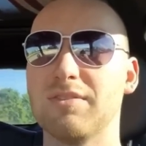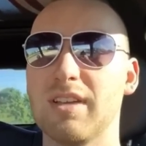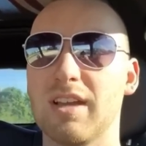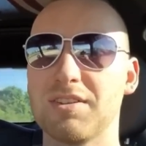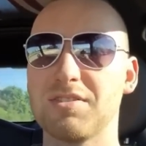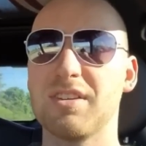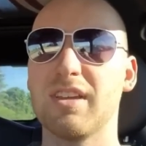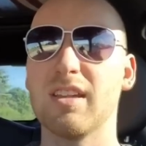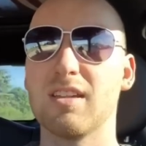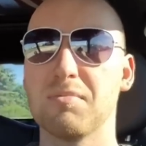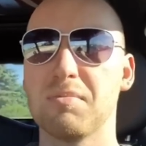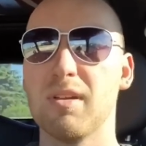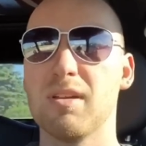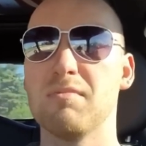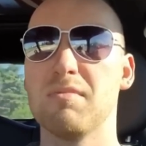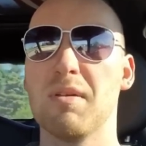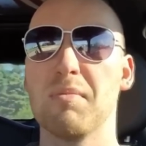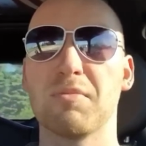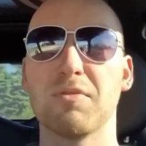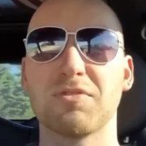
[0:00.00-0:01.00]
to actually get a pen
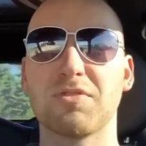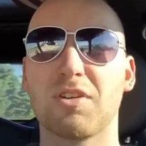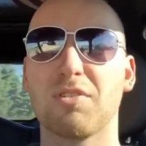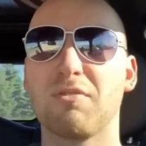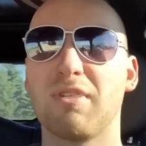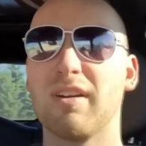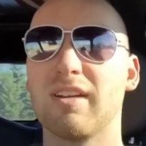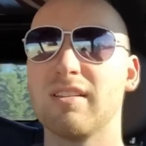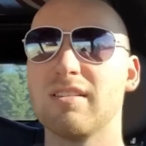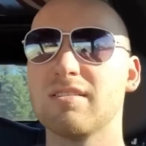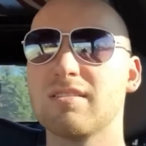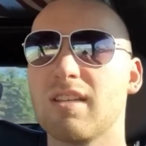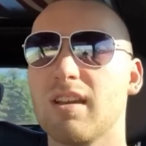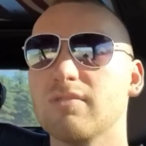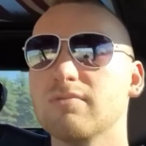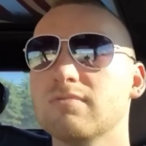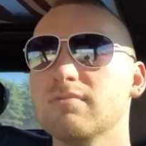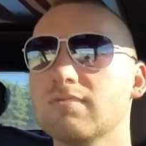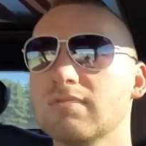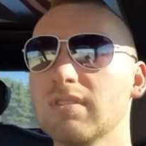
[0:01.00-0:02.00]
and paper and start writing these
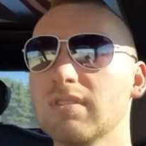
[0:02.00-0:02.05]
down,